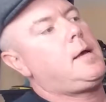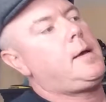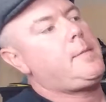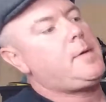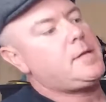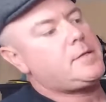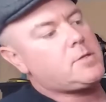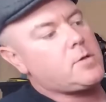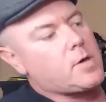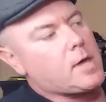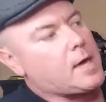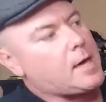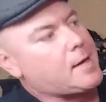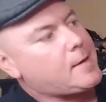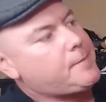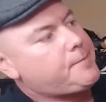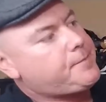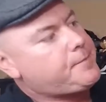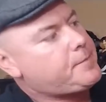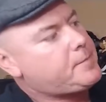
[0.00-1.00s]
I mean, it's okay.
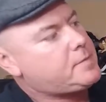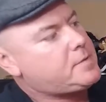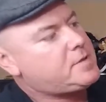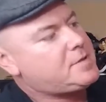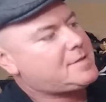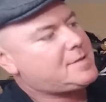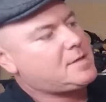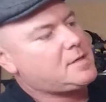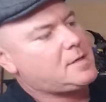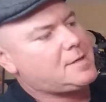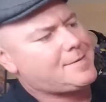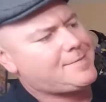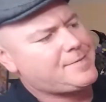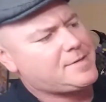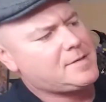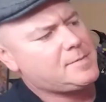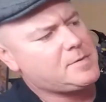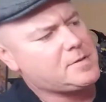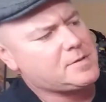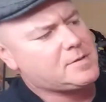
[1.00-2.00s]
just
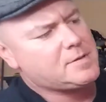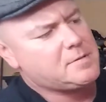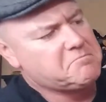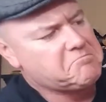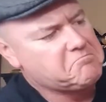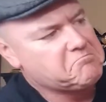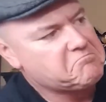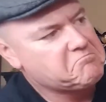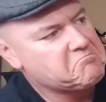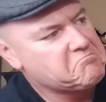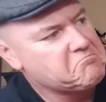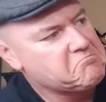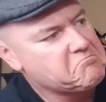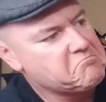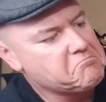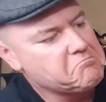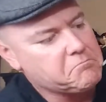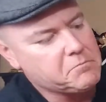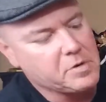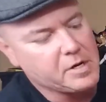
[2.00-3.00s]
seems
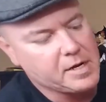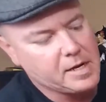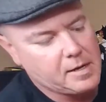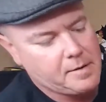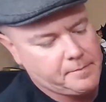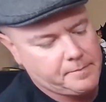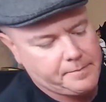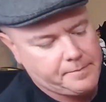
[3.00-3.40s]
muddy.